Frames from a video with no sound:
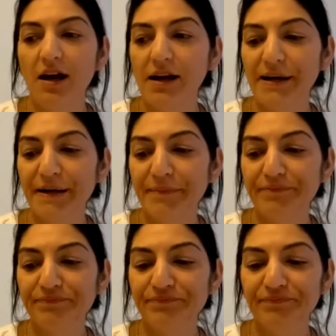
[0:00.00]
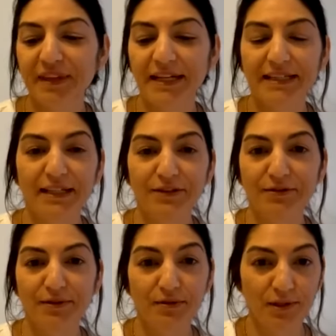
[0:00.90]
Um, like I said, you
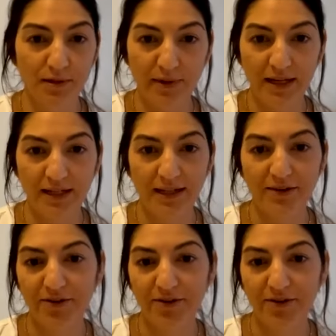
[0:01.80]
use your bedding